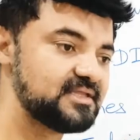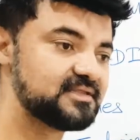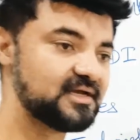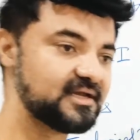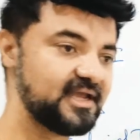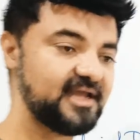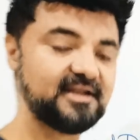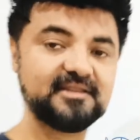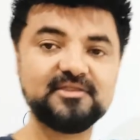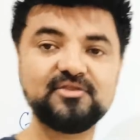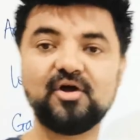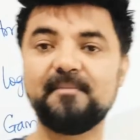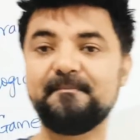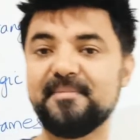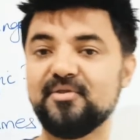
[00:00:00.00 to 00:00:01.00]
is again
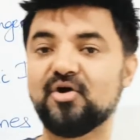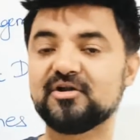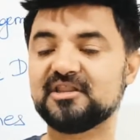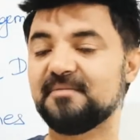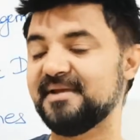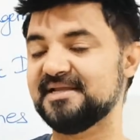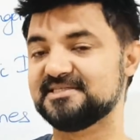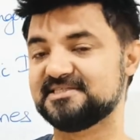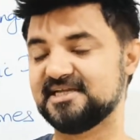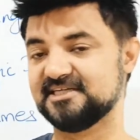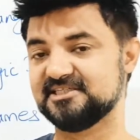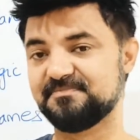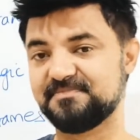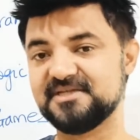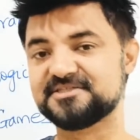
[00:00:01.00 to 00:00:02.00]
not the main
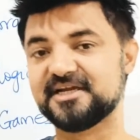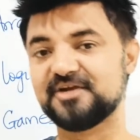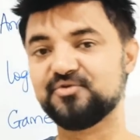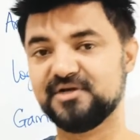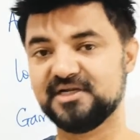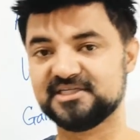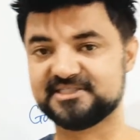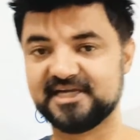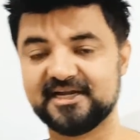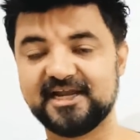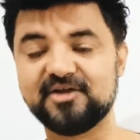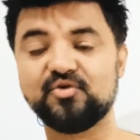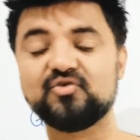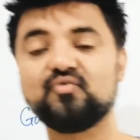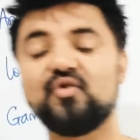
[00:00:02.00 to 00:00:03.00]
strategy. Please try to understand.
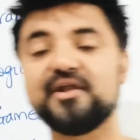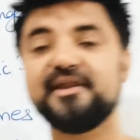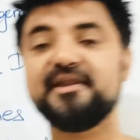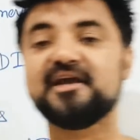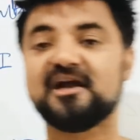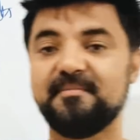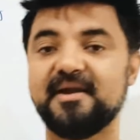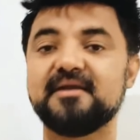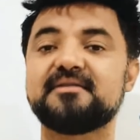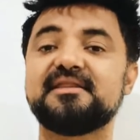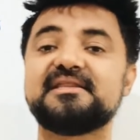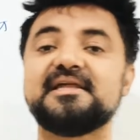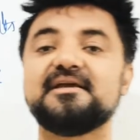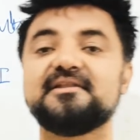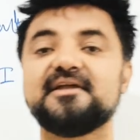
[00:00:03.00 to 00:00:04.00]
I don't want any comments
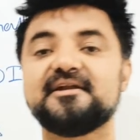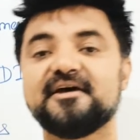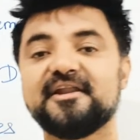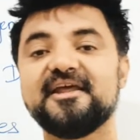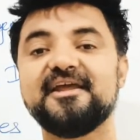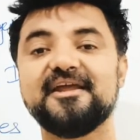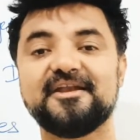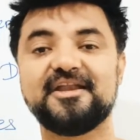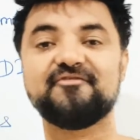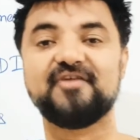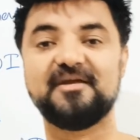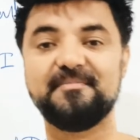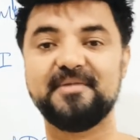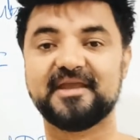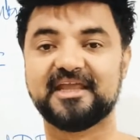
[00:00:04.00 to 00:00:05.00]
saying that, aray,
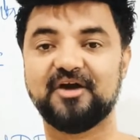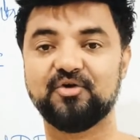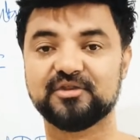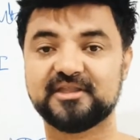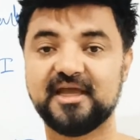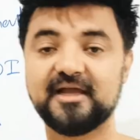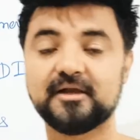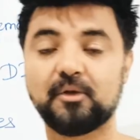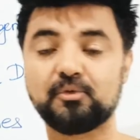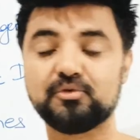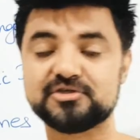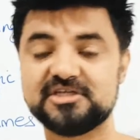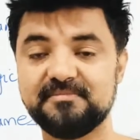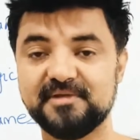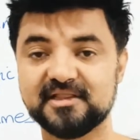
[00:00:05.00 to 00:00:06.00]
85 mein kya hota hai,
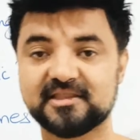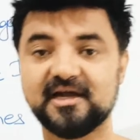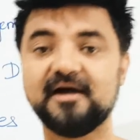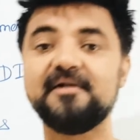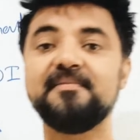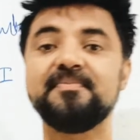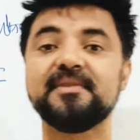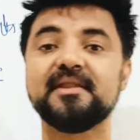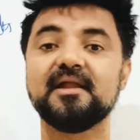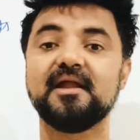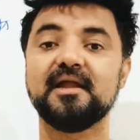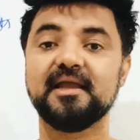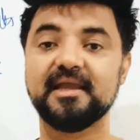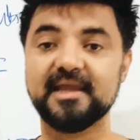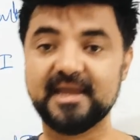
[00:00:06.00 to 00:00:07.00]
kuch nahi milta.
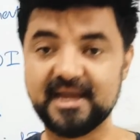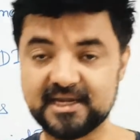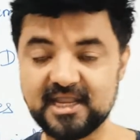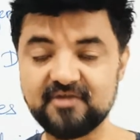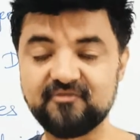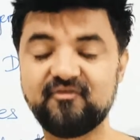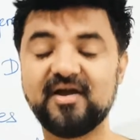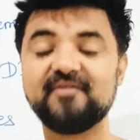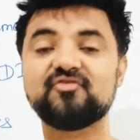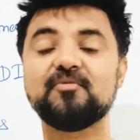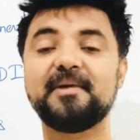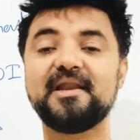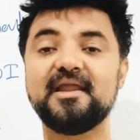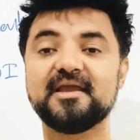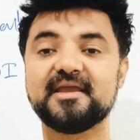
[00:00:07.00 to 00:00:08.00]
85 to
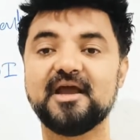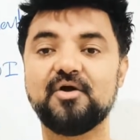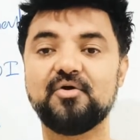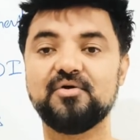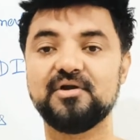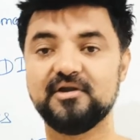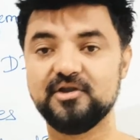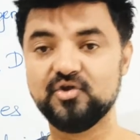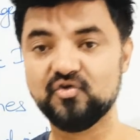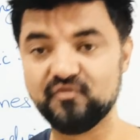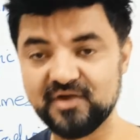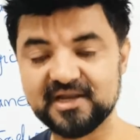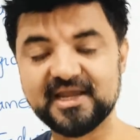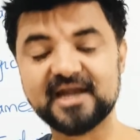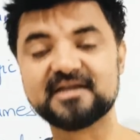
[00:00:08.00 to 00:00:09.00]
pe leke aao. You
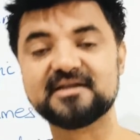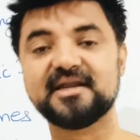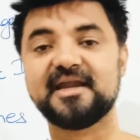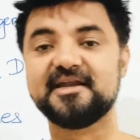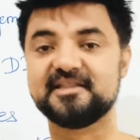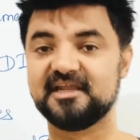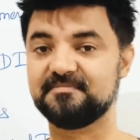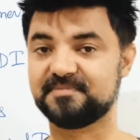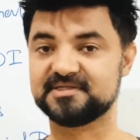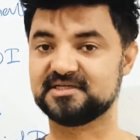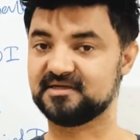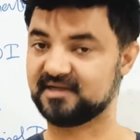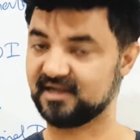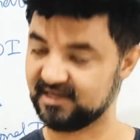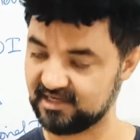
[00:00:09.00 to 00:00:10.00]
will get
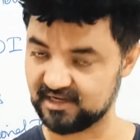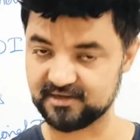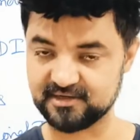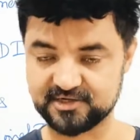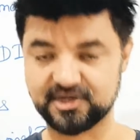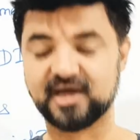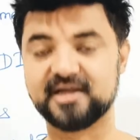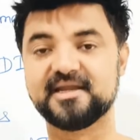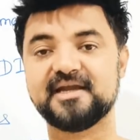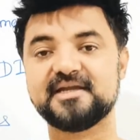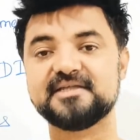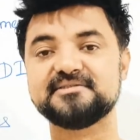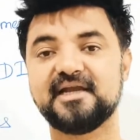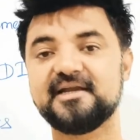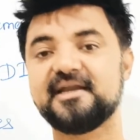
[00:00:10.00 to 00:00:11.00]
99%
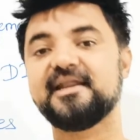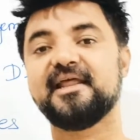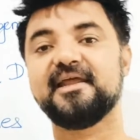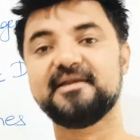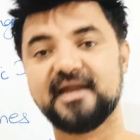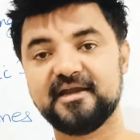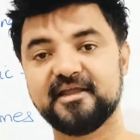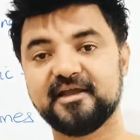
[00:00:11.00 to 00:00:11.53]
target in 99,